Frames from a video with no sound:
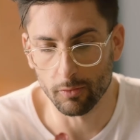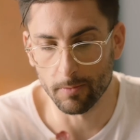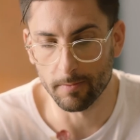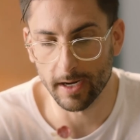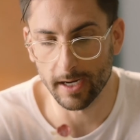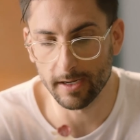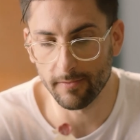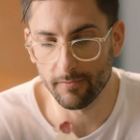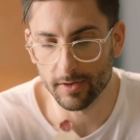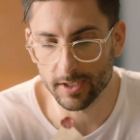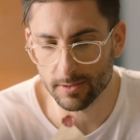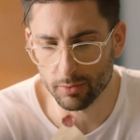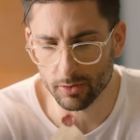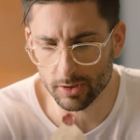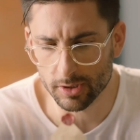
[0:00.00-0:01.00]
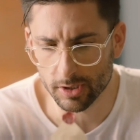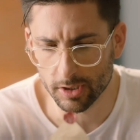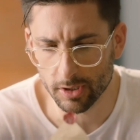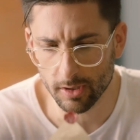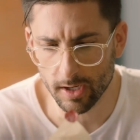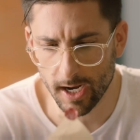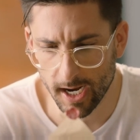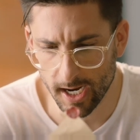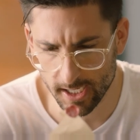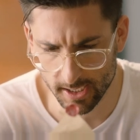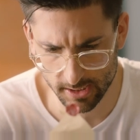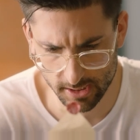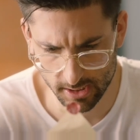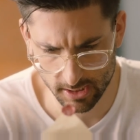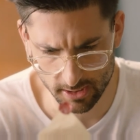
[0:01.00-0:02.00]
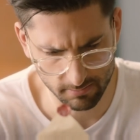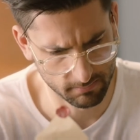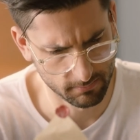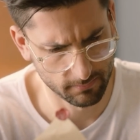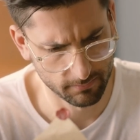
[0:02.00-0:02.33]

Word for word: remain invisible to your eyes. A